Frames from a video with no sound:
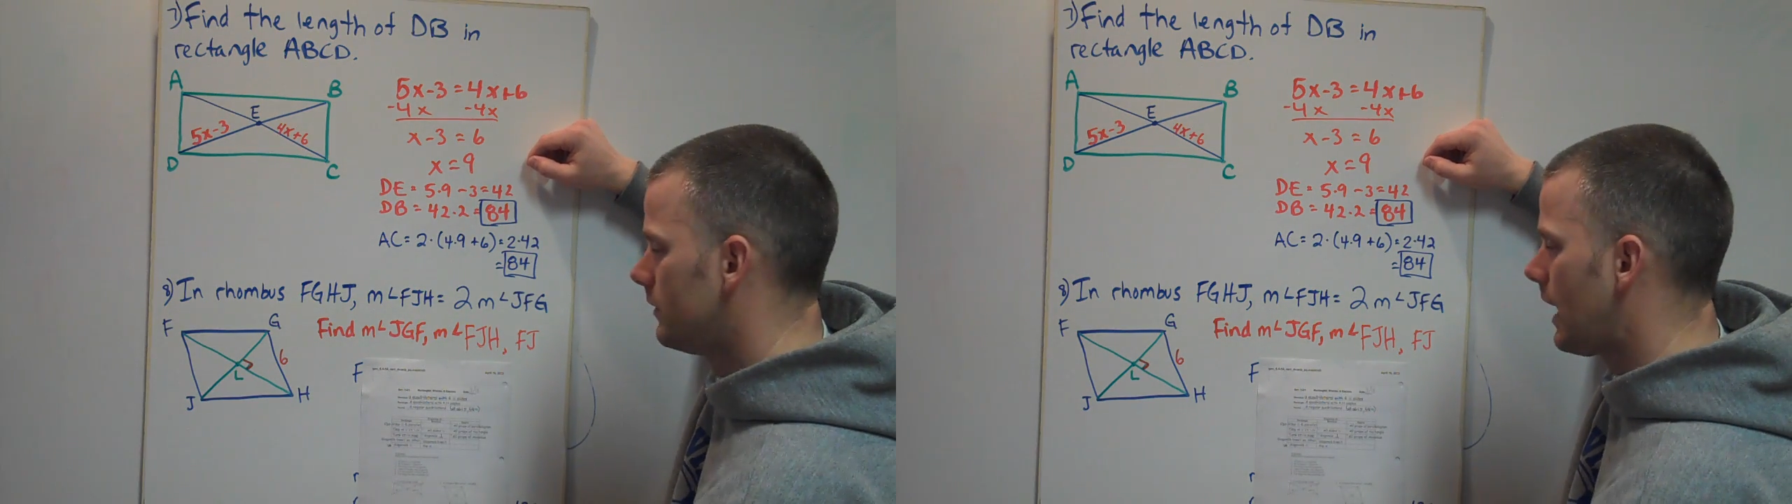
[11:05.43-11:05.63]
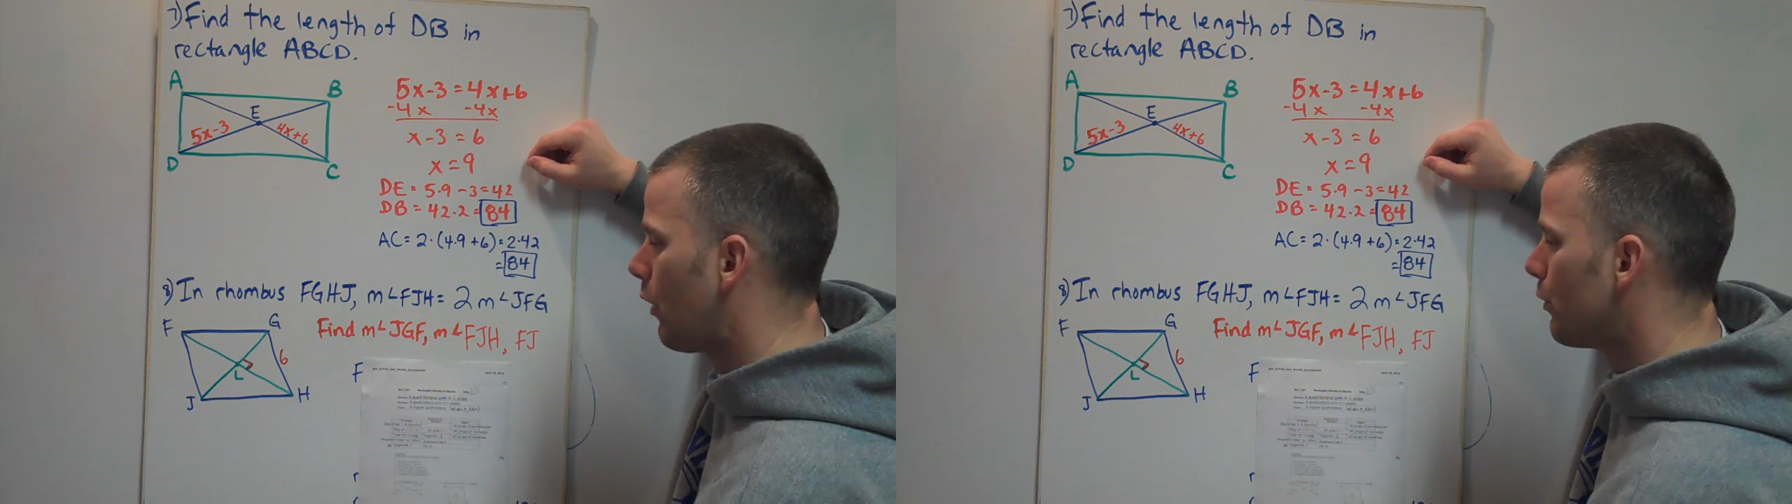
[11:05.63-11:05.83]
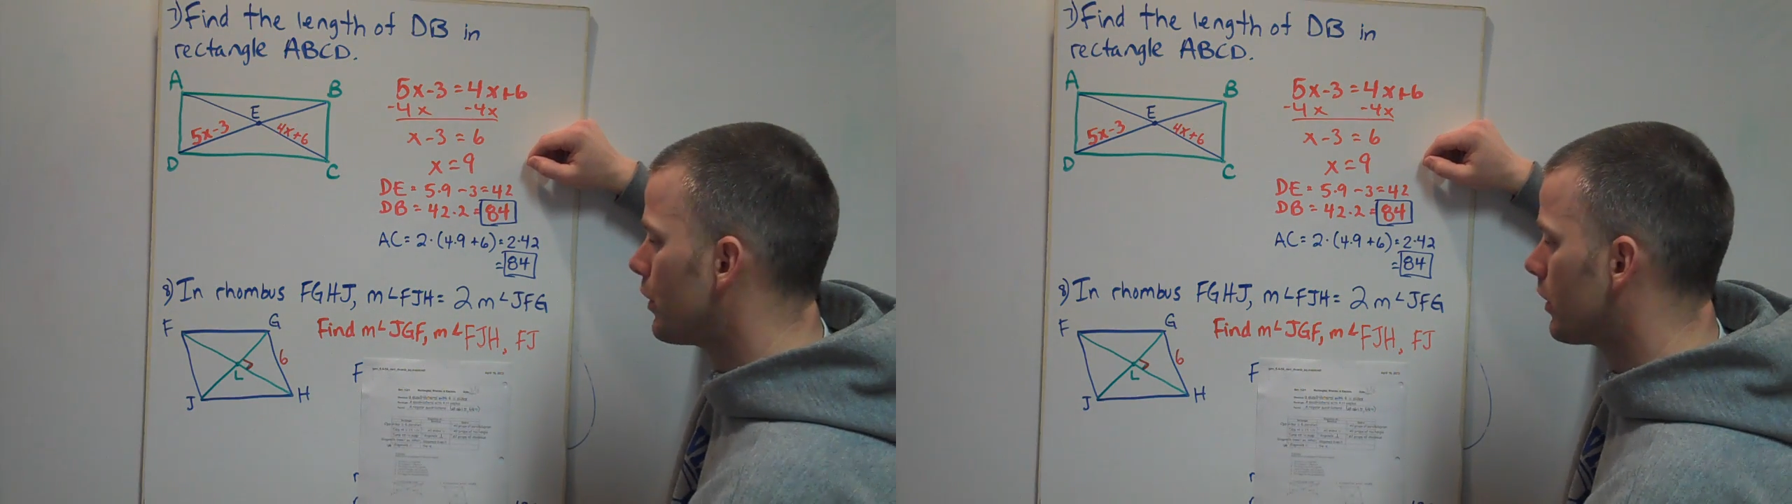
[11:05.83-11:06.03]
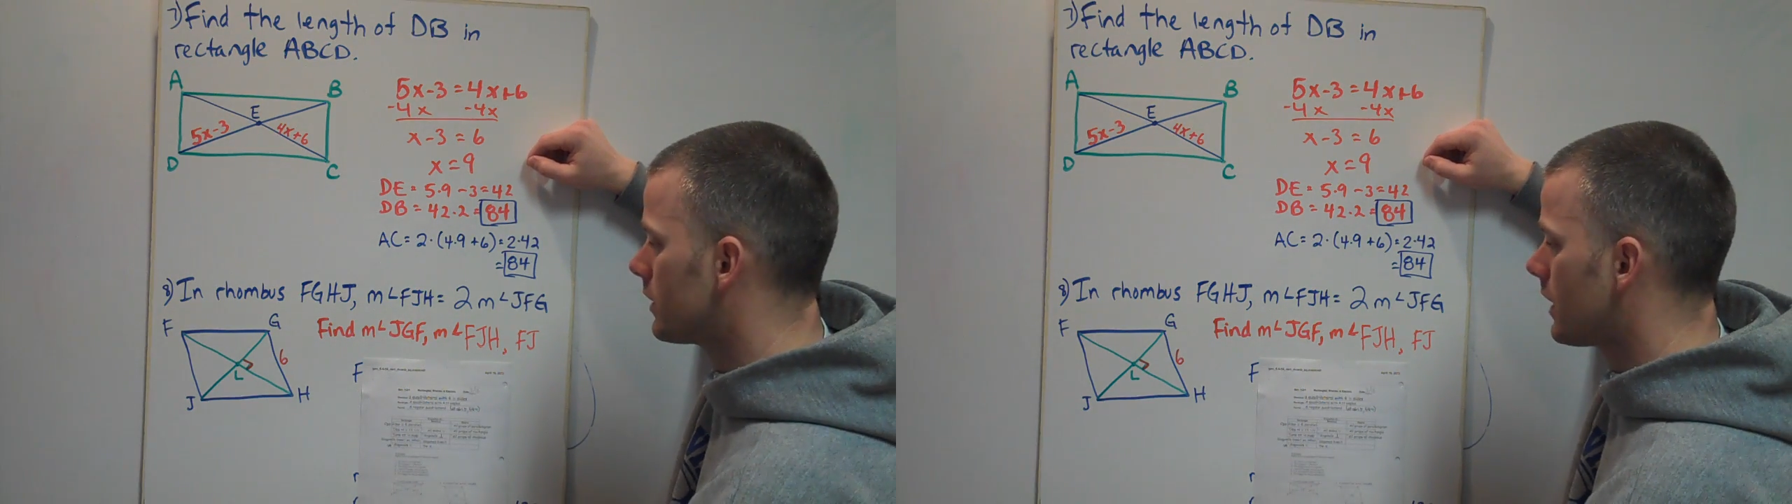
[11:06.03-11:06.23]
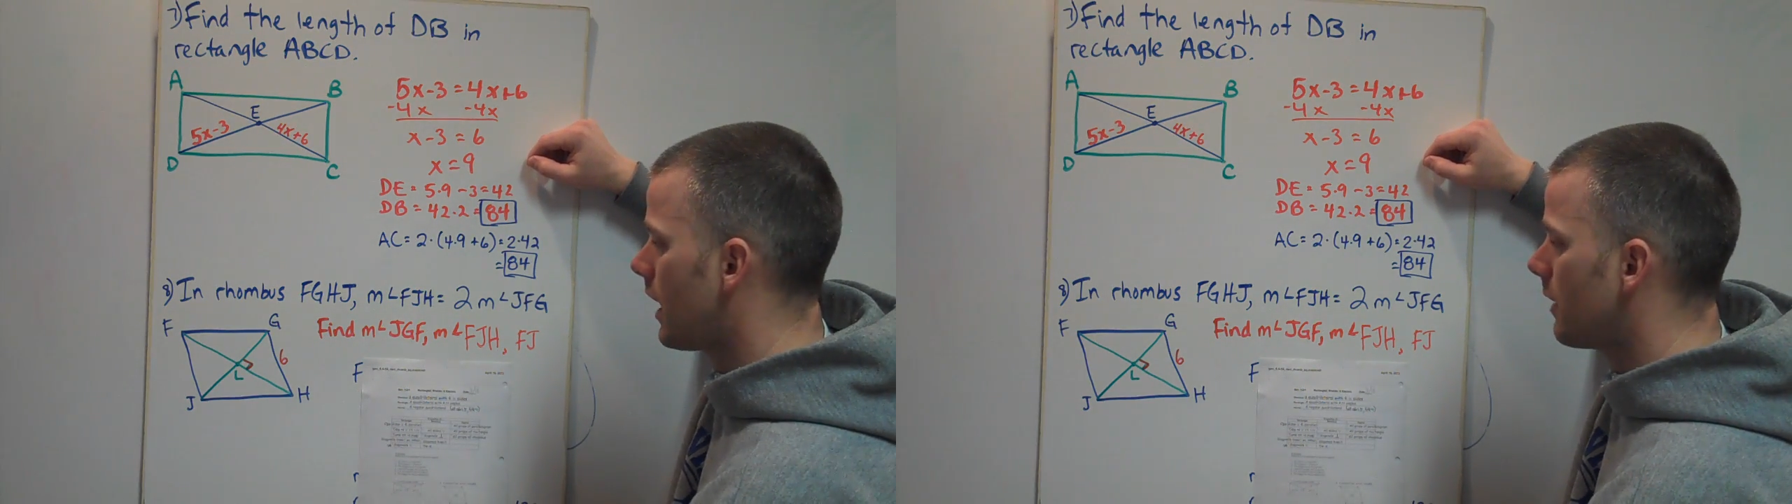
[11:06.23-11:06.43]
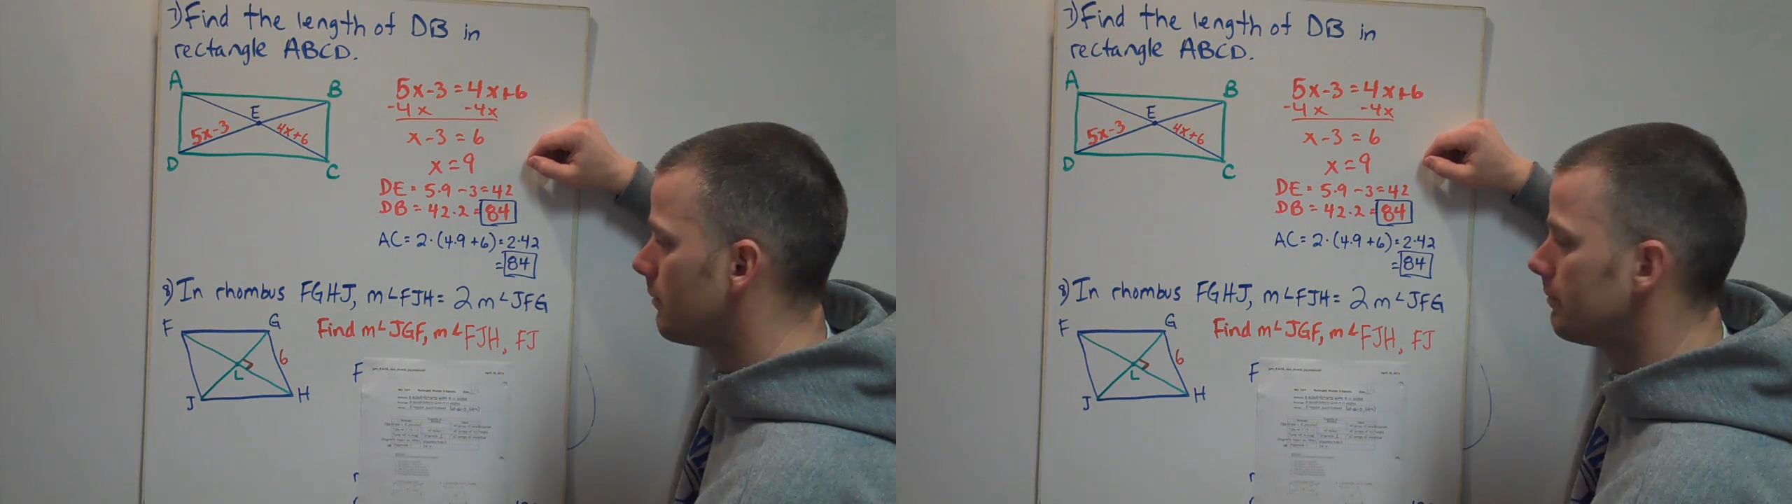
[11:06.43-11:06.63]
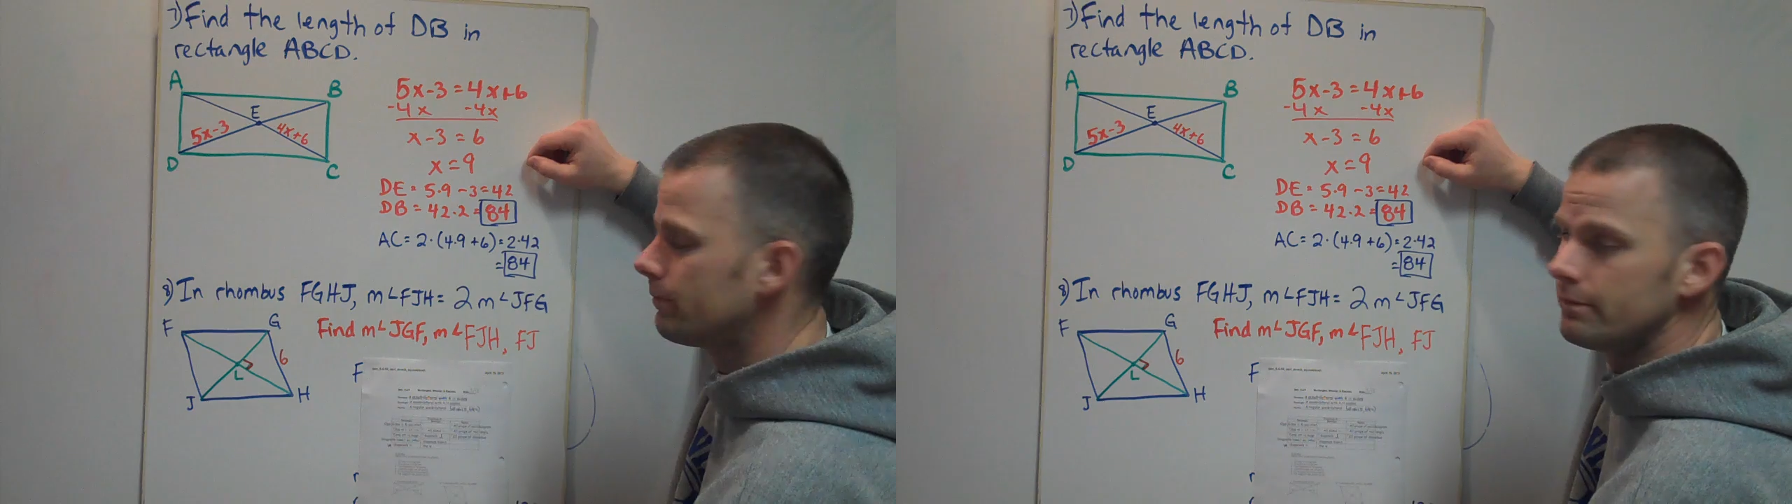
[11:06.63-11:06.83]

Now would be a good time,